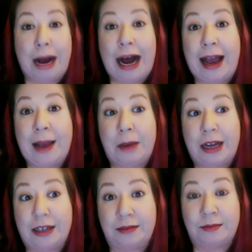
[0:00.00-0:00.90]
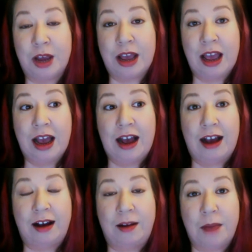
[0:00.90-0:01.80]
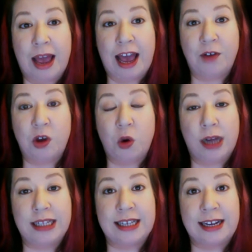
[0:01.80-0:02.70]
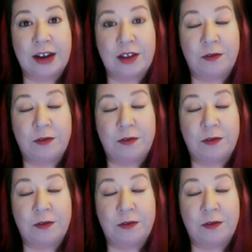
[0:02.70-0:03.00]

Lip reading: buy button. Haven't quite seen how that